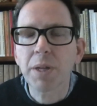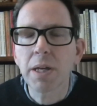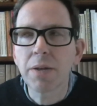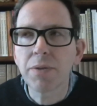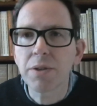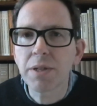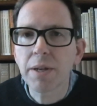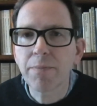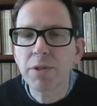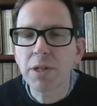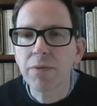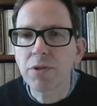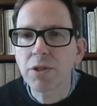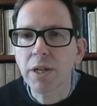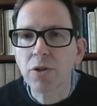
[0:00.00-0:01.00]
in the
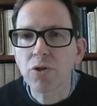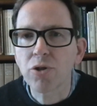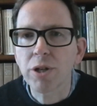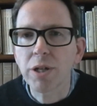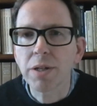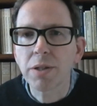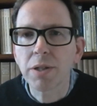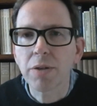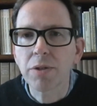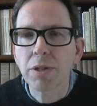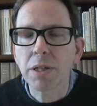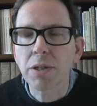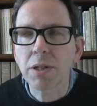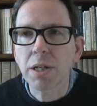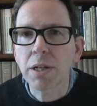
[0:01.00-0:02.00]
17th century, so
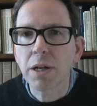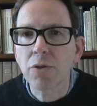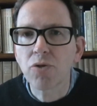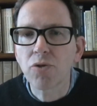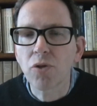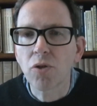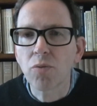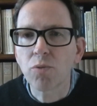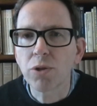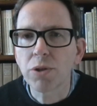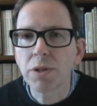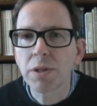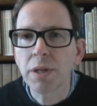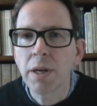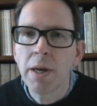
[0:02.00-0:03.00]
1600
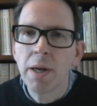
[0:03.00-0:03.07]
onwards,